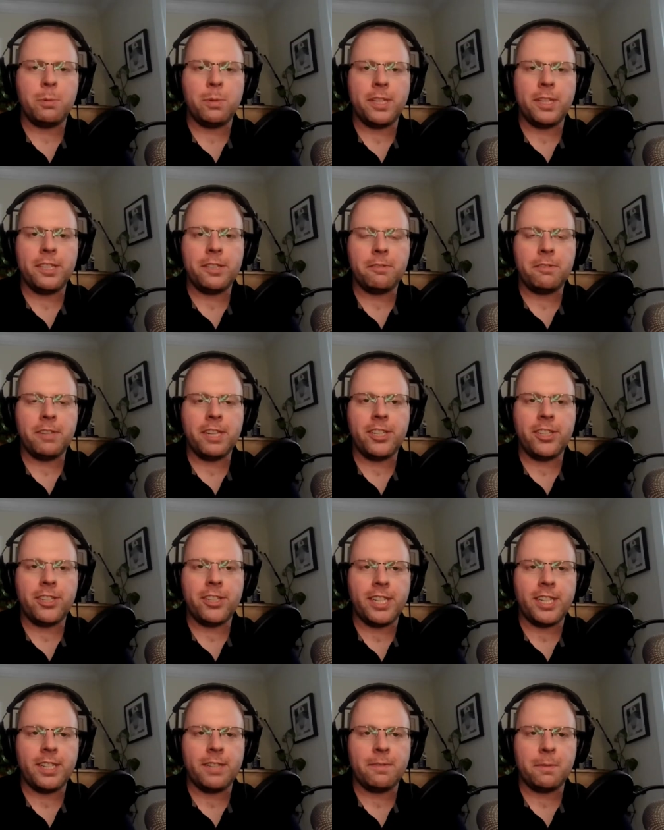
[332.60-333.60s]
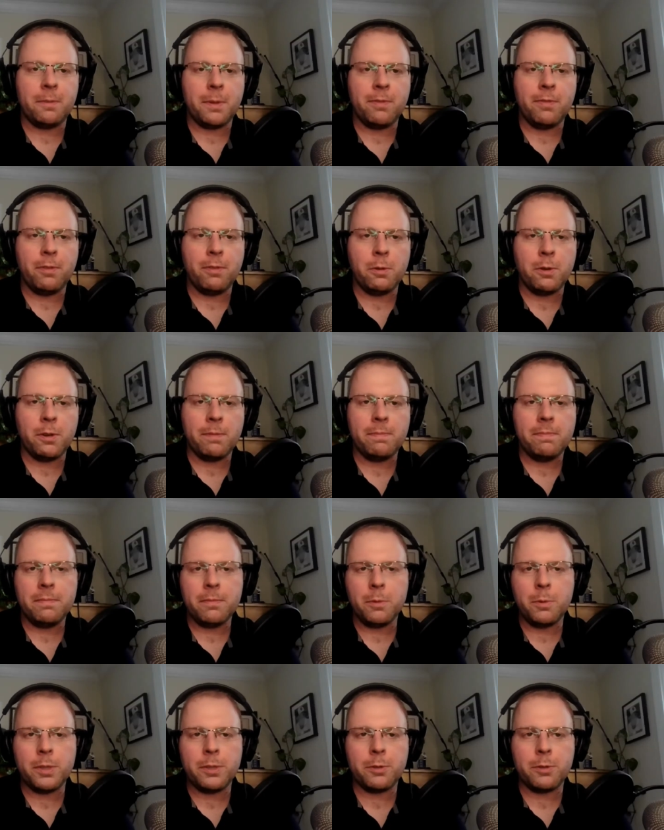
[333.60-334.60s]
20 straight shots from the floor,
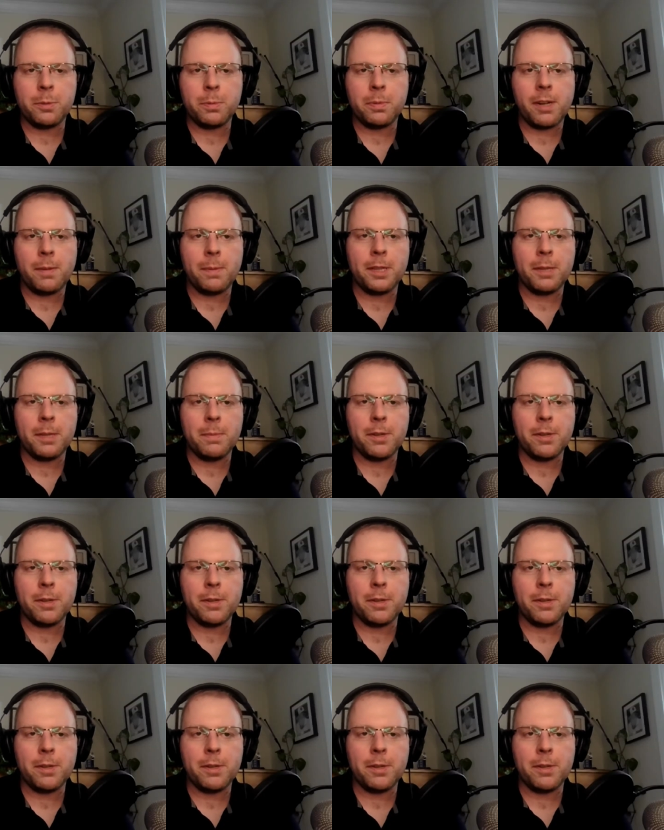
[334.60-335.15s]
which was probably